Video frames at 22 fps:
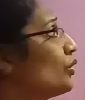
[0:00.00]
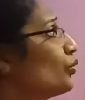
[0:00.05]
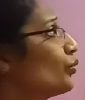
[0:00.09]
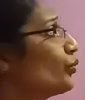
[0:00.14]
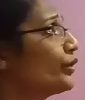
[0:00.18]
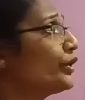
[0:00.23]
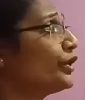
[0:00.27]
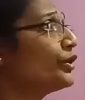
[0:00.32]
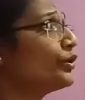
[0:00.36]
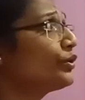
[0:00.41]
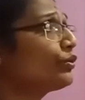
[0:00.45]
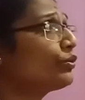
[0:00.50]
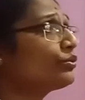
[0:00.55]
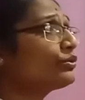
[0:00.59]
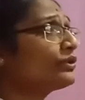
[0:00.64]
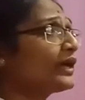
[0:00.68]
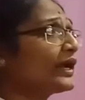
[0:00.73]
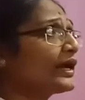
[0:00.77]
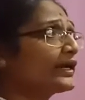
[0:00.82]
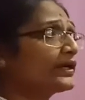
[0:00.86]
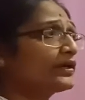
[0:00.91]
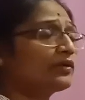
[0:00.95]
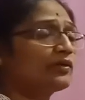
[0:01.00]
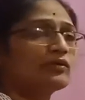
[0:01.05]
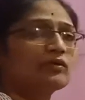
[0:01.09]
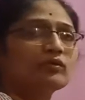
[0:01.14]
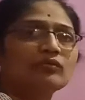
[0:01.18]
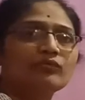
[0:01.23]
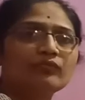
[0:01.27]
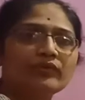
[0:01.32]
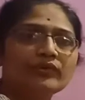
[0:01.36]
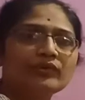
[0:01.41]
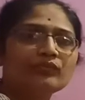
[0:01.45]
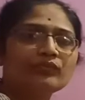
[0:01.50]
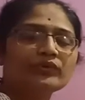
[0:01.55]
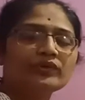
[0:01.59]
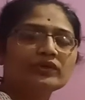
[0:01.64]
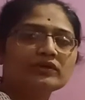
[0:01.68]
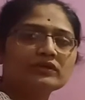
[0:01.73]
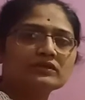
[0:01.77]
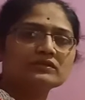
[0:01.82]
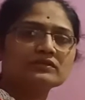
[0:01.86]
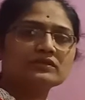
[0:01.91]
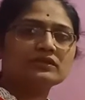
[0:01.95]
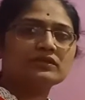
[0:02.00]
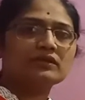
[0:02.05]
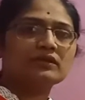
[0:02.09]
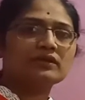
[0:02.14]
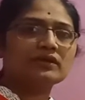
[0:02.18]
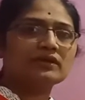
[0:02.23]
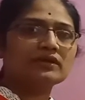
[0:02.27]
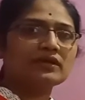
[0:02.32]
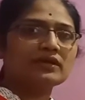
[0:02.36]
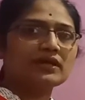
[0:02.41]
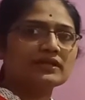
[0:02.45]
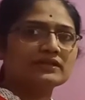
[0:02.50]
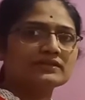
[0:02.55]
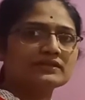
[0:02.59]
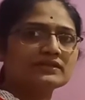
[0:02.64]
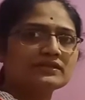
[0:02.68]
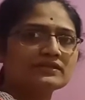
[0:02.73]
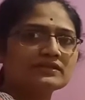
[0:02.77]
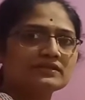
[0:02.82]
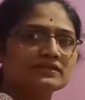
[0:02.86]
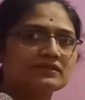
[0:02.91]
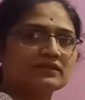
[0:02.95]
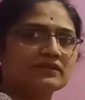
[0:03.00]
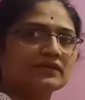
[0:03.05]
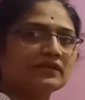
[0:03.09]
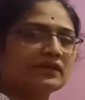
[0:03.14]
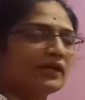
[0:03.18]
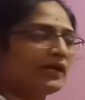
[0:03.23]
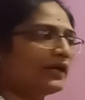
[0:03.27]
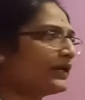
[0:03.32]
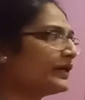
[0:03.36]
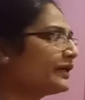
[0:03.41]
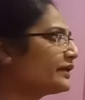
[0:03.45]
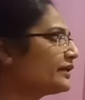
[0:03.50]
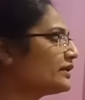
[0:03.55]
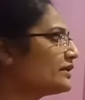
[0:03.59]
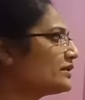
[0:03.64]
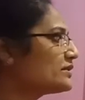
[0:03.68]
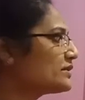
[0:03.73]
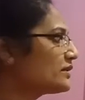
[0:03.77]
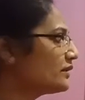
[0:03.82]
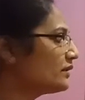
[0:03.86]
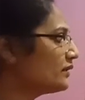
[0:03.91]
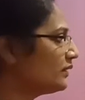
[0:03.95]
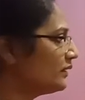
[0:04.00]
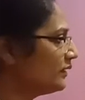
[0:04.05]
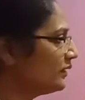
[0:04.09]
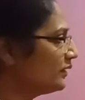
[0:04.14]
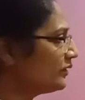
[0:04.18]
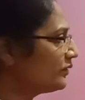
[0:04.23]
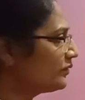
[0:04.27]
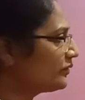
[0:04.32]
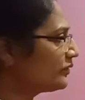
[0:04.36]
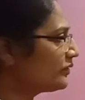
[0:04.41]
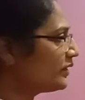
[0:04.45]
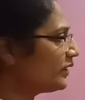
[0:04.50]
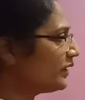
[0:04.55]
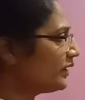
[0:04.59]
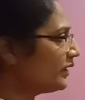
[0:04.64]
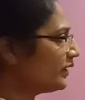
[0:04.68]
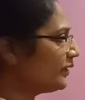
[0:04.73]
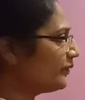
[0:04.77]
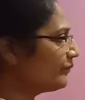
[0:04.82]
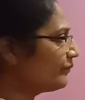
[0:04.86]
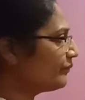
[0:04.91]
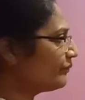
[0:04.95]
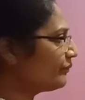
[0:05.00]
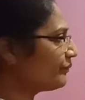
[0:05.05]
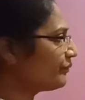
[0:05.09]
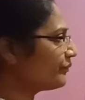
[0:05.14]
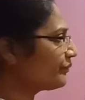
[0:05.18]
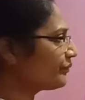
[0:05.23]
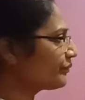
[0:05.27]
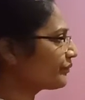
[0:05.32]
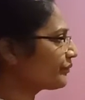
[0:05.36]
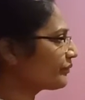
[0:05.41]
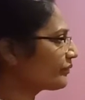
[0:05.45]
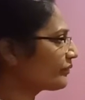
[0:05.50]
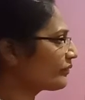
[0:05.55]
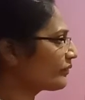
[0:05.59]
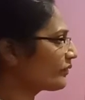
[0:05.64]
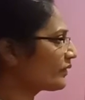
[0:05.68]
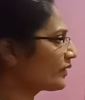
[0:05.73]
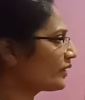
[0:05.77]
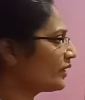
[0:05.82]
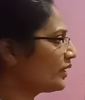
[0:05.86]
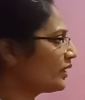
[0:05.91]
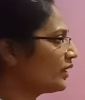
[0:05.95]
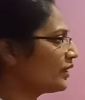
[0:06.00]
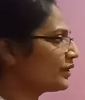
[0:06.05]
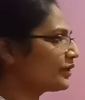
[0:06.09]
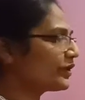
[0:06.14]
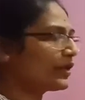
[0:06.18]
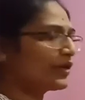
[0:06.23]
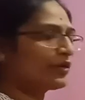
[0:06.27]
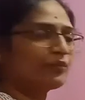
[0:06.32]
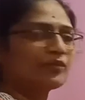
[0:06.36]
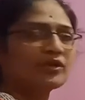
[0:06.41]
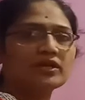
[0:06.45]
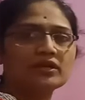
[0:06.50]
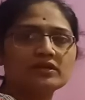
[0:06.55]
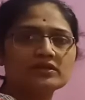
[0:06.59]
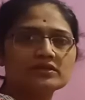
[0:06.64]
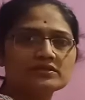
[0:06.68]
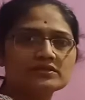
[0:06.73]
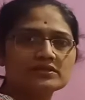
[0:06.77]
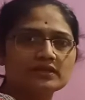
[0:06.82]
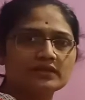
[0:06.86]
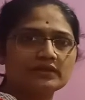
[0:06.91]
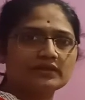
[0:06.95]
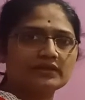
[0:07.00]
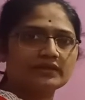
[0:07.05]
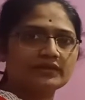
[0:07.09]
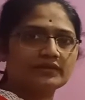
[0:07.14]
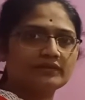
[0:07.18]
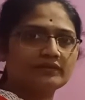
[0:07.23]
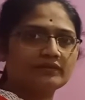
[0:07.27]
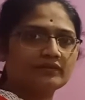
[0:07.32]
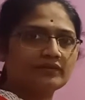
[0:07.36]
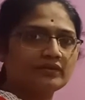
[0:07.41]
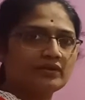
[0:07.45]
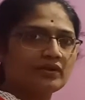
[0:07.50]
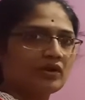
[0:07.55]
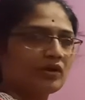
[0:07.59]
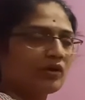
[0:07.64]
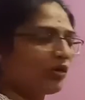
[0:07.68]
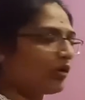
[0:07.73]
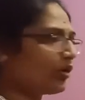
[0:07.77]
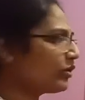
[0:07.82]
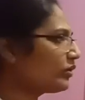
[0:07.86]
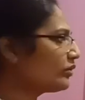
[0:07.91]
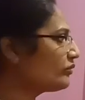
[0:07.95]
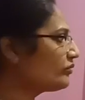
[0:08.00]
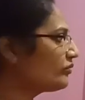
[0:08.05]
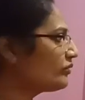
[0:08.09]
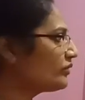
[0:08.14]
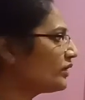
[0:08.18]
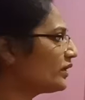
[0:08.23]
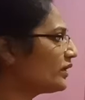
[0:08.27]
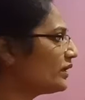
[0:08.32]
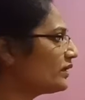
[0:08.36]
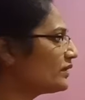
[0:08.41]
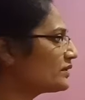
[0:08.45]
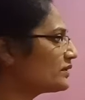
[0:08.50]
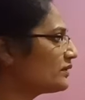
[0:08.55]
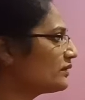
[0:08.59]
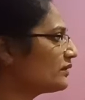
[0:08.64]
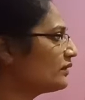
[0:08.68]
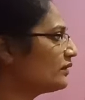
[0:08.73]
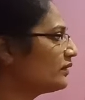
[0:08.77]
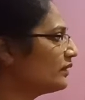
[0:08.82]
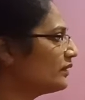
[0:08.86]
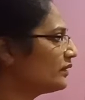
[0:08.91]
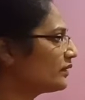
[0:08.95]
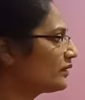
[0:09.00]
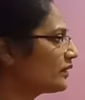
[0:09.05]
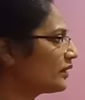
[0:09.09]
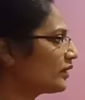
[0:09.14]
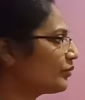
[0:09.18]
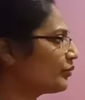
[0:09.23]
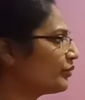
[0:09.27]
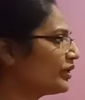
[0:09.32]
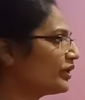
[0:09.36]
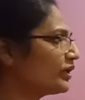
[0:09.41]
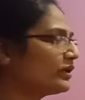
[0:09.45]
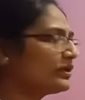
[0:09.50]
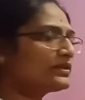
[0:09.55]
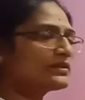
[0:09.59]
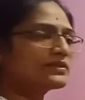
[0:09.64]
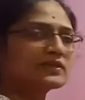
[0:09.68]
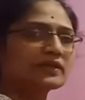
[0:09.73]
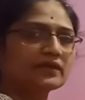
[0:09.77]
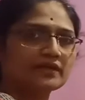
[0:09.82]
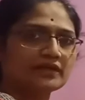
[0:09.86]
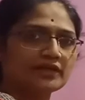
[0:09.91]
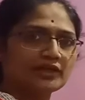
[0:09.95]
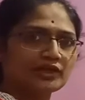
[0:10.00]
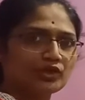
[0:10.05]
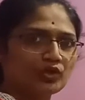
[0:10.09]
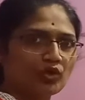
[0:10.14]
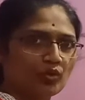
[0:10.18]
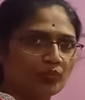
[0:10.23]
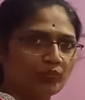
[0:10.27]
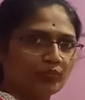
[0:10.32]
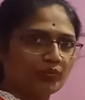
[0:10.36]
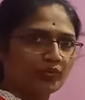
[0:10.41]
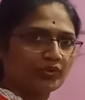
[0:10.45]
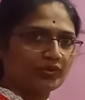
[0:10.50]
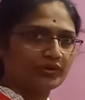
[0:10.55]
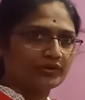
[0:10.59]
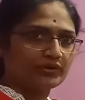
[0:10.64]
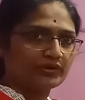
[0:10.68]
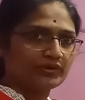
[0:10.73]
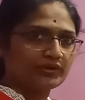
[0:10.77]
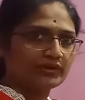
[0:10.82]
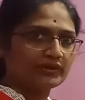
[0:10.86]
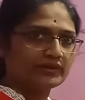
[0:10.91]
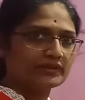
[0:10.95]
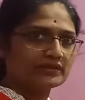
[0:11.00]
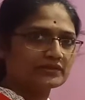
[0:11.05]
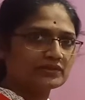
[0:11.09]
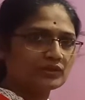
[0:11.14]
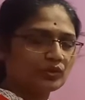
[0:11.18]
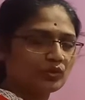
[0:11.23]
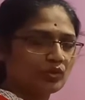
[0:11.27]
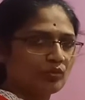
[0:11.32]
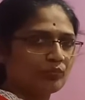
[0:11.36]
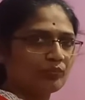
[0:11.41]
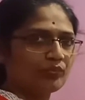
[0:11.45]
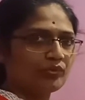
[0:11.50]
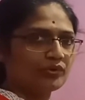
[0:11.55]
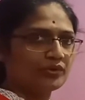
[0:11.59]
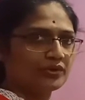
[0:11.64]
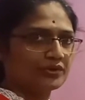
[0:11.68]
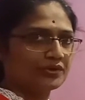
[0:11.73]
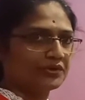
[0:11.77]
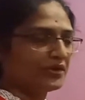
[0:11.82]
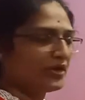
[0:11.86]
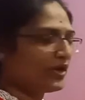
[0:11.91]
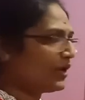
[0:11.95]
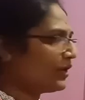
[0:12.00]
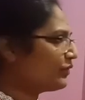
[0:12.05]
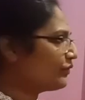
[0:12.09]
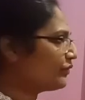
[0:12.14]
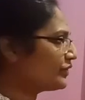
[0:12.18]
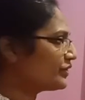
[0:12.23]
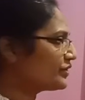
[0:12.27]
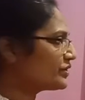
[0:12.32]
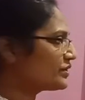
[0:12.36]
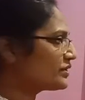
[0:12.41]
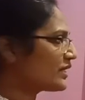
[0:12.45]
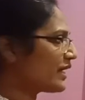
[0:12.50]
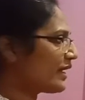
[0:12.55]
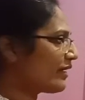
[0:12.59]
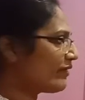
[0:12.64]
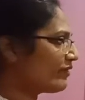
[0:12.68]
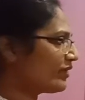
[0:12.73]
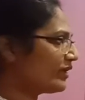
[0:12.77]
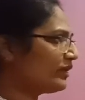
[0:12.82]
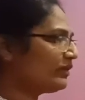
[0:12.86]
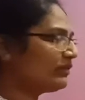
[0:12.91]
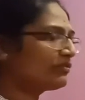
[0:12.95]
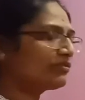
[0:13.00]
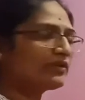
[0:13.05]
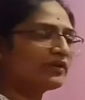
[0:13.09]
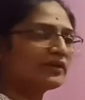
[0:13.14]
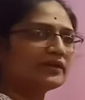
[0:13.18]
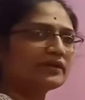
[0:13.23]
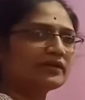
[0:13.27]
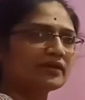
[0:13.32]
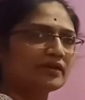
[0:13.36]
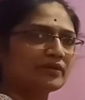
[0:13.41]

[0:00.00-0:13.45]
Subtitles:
We know that when we consider a transistor, it is a three terminal circuit or three terminal circuit component. It is a component which is having three